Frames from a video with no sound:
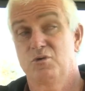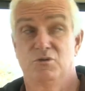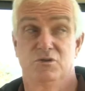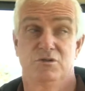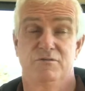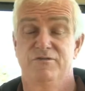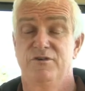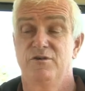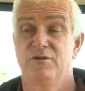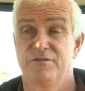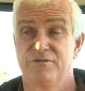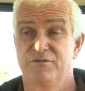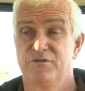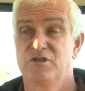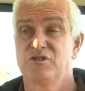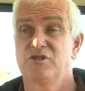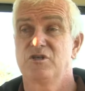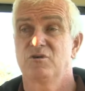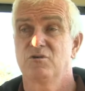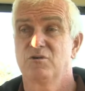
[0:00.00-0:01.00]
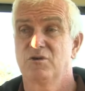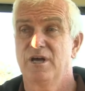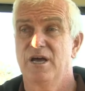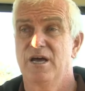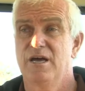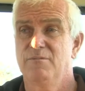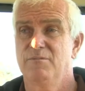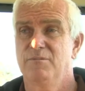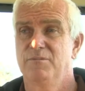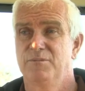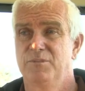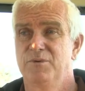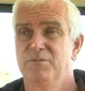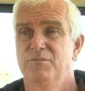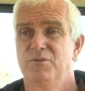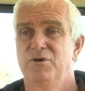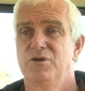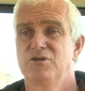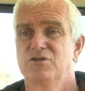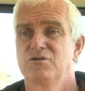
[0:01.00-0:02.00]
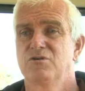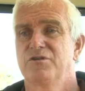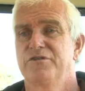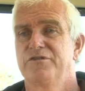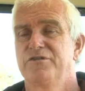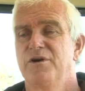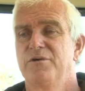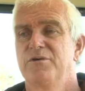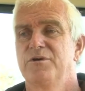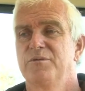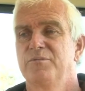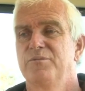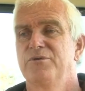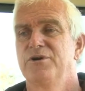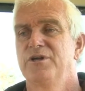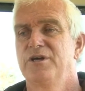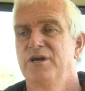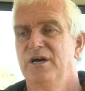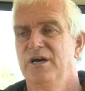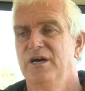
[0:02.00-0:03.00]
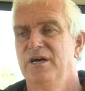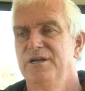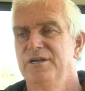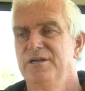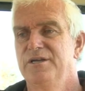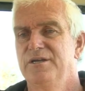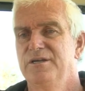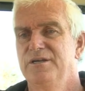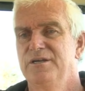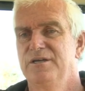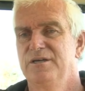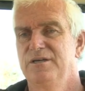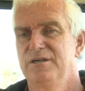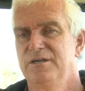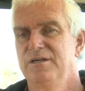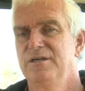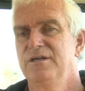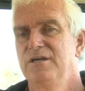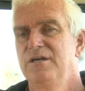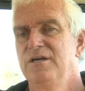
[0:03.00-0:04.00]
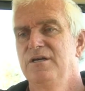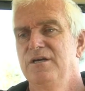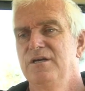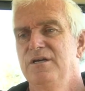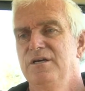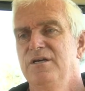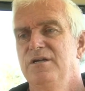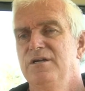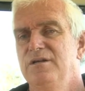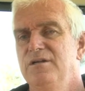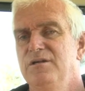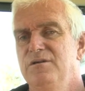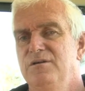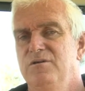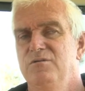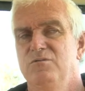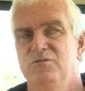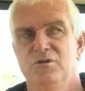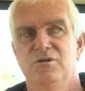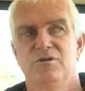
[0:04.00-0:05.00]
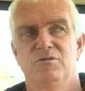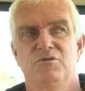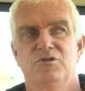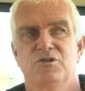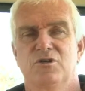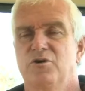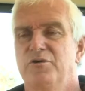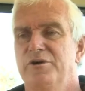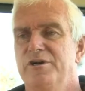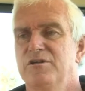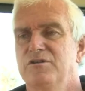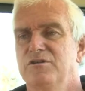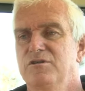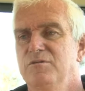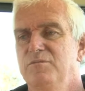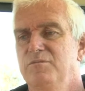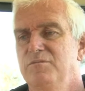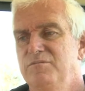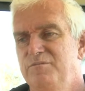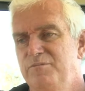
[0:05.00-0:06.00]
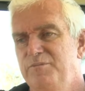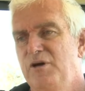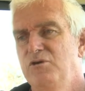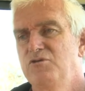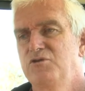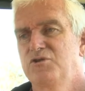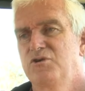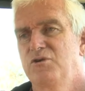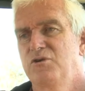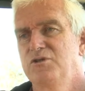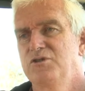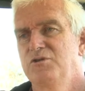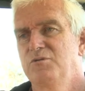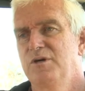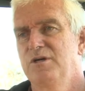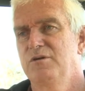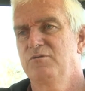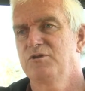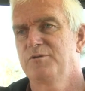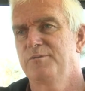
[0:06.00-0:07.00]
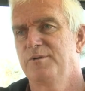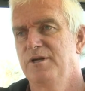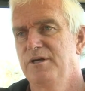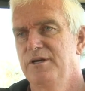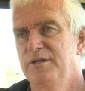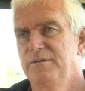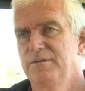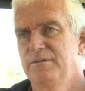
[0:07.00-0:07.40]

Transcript: It was a very physical game, but bodies got thrown in pretty hard, and it was a credit to both sides the way it was played.